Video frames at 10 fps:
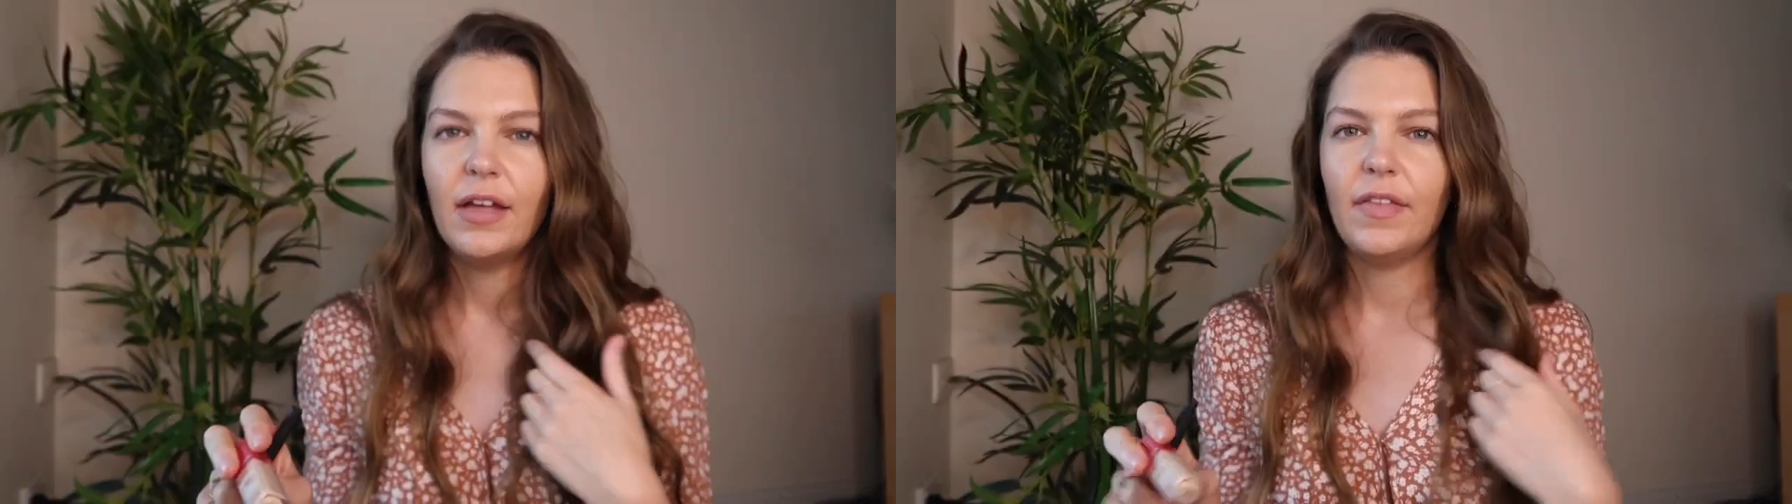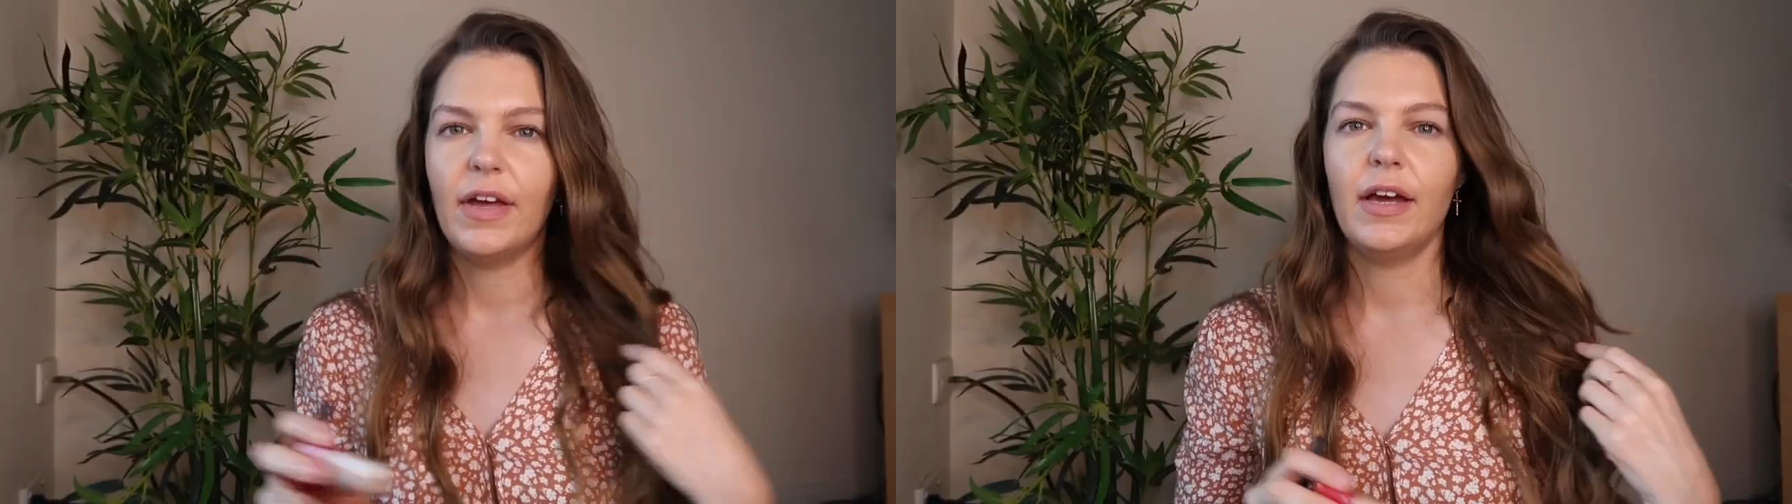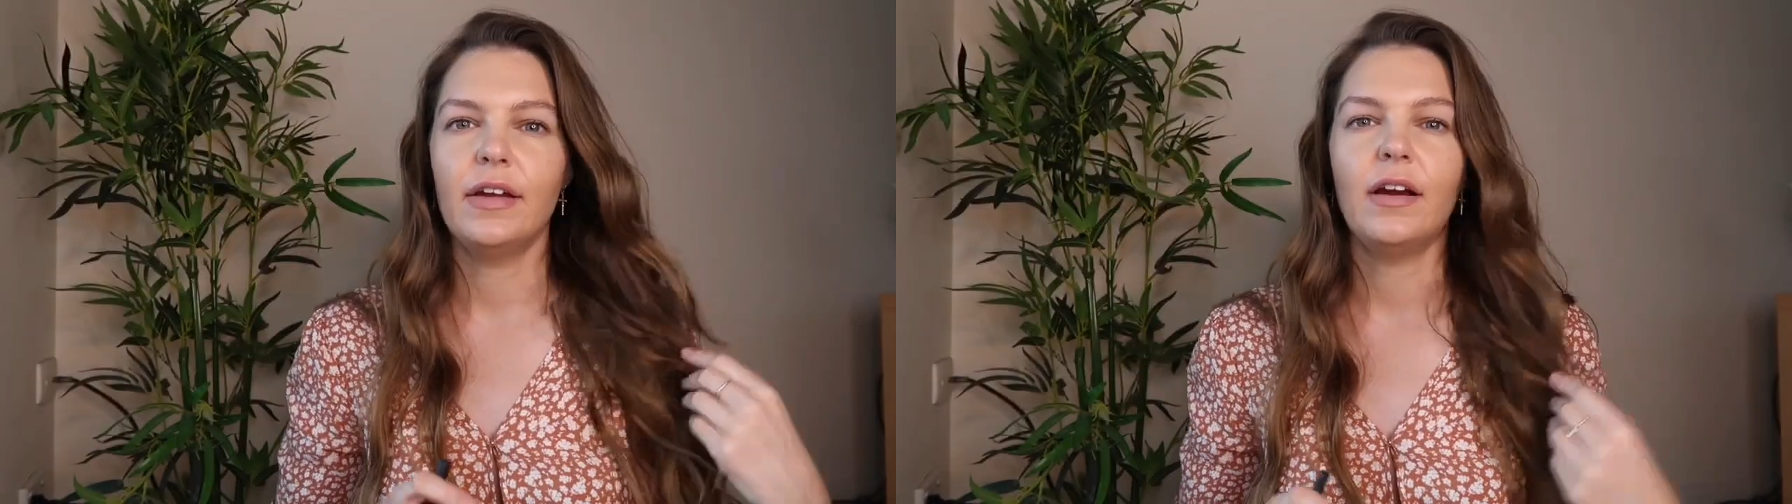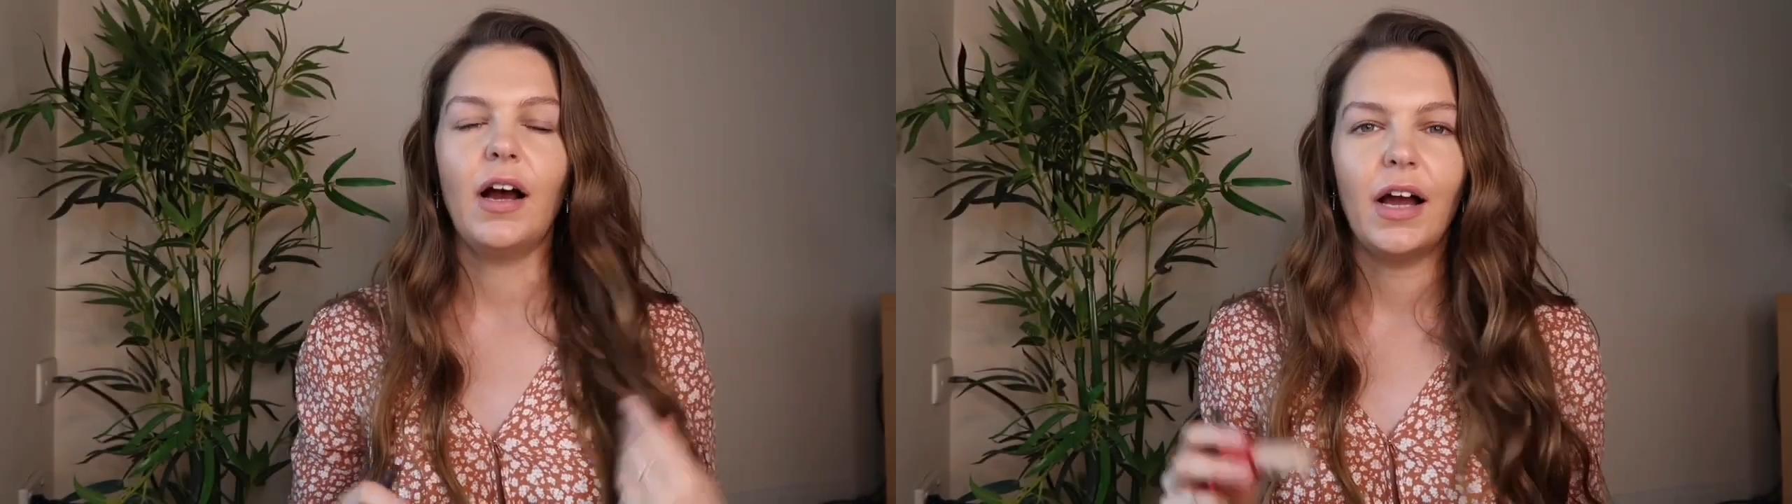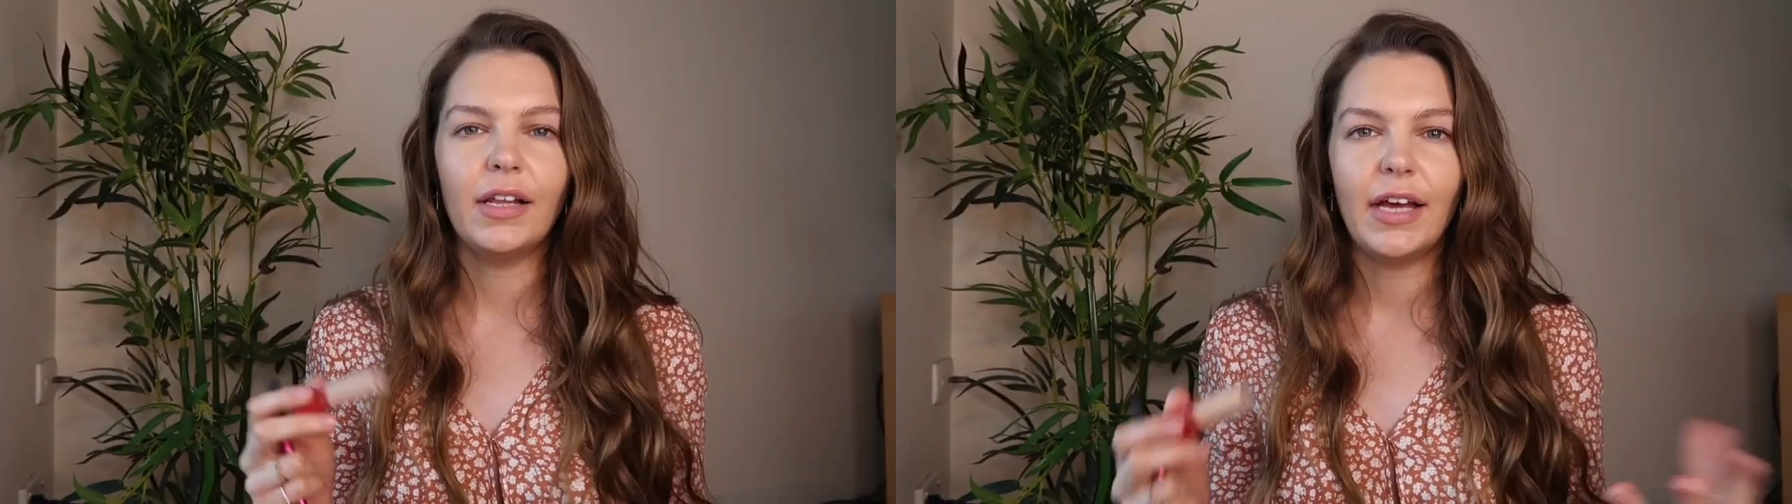that
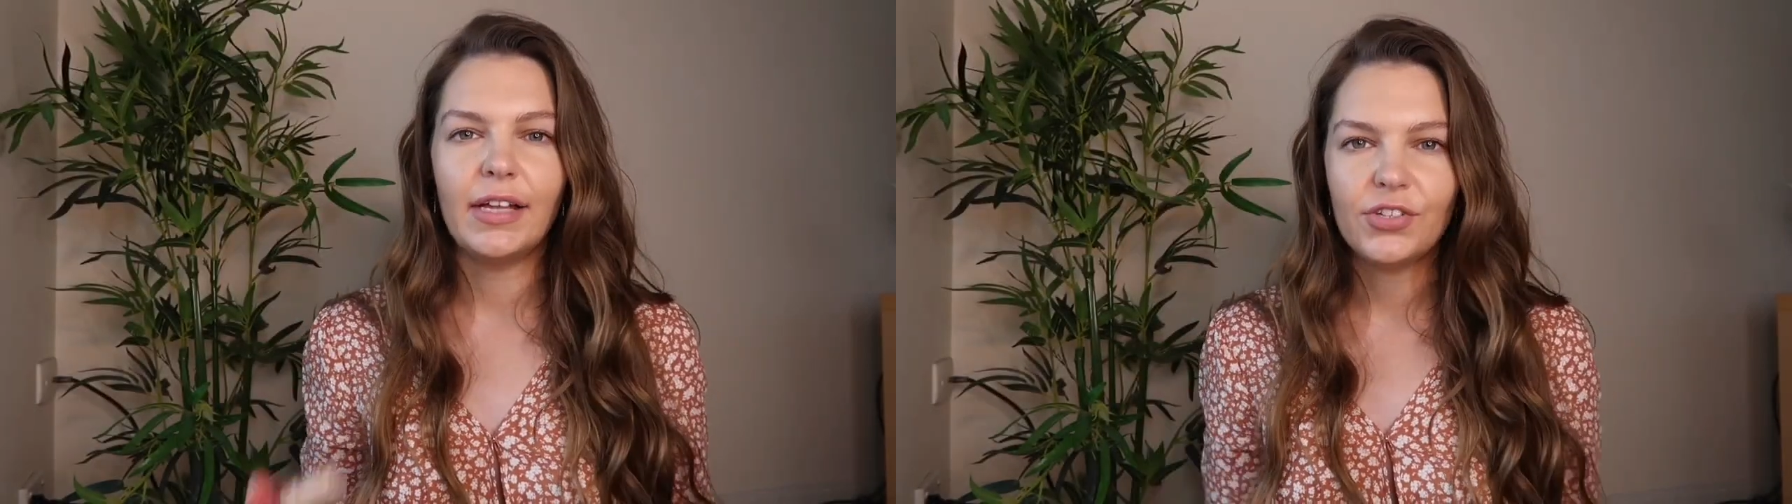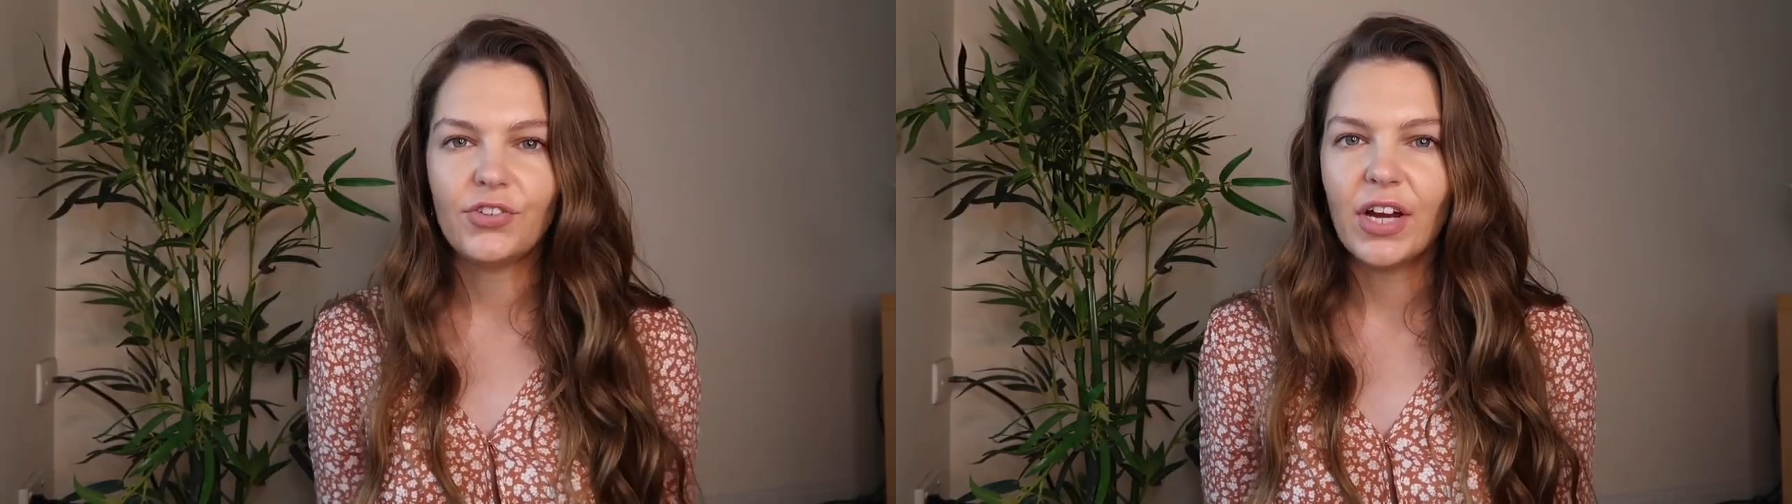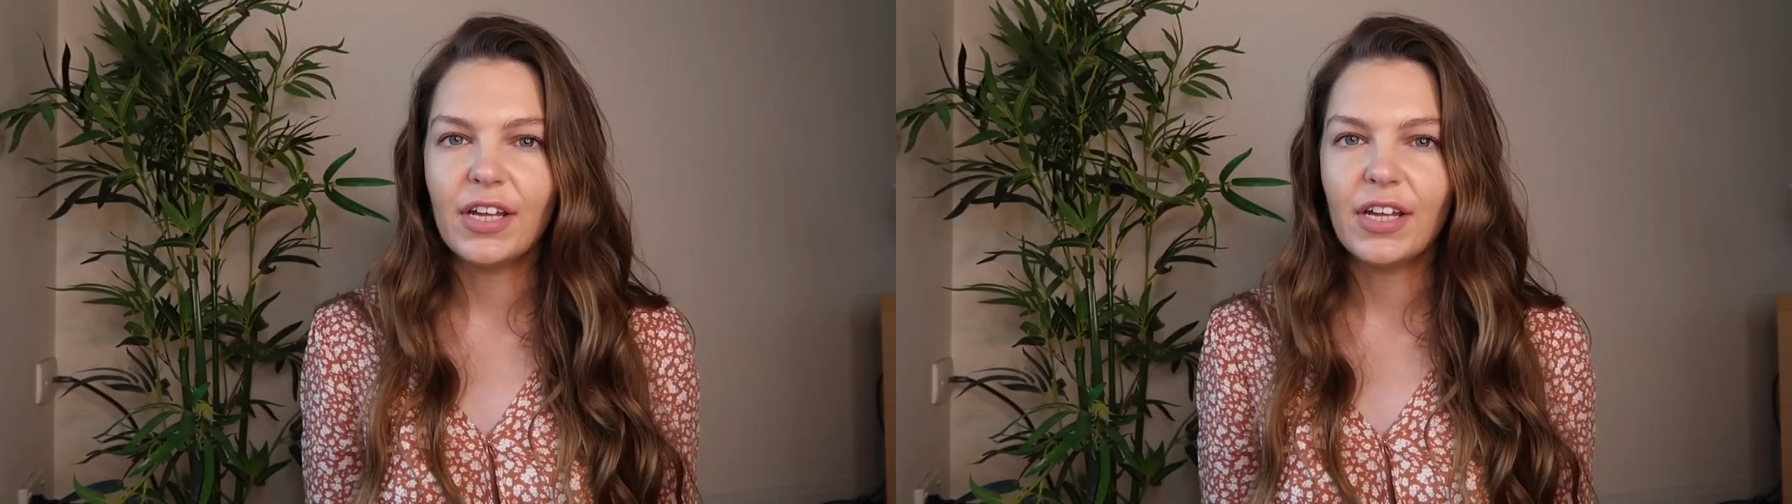highlights your